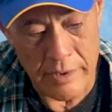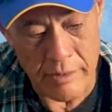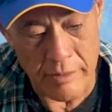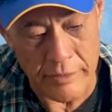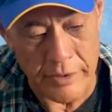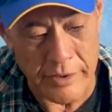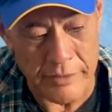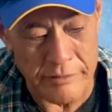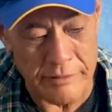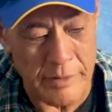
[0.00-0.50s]

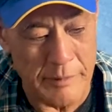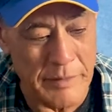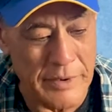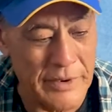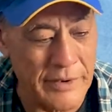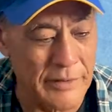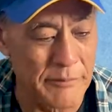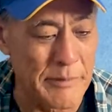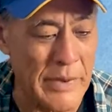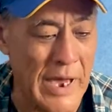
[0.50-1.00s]
Okay, let
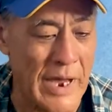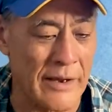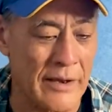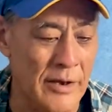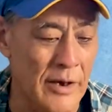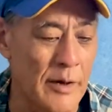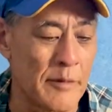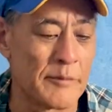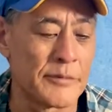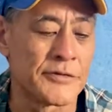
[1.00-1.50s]
me
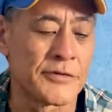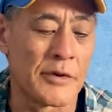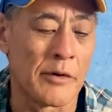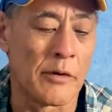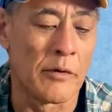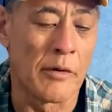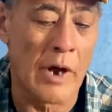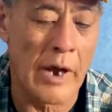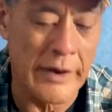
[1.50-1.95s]
back up. So